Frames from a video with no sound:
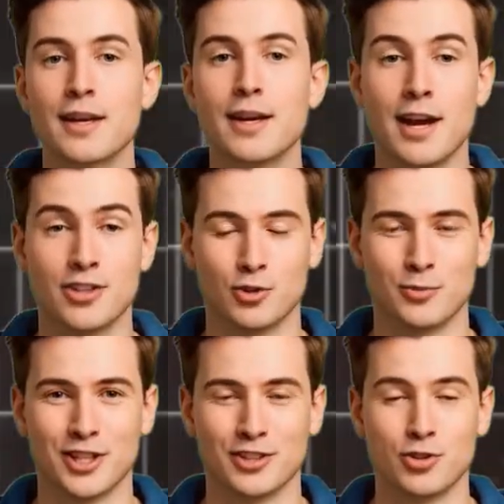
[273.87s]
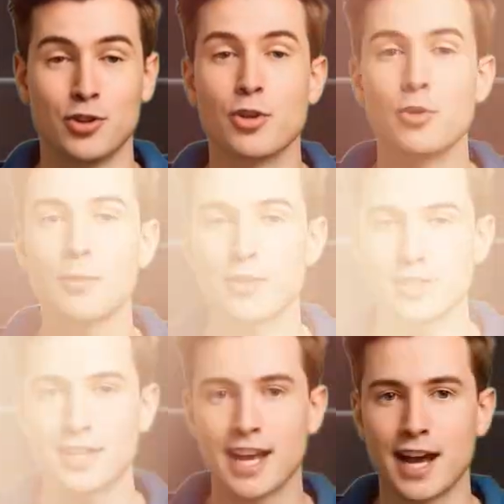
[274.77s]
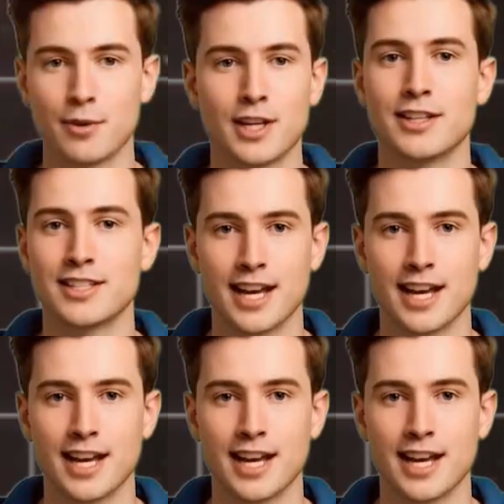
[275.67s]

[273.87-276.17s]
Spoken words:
Next, you paste your script into CapCut's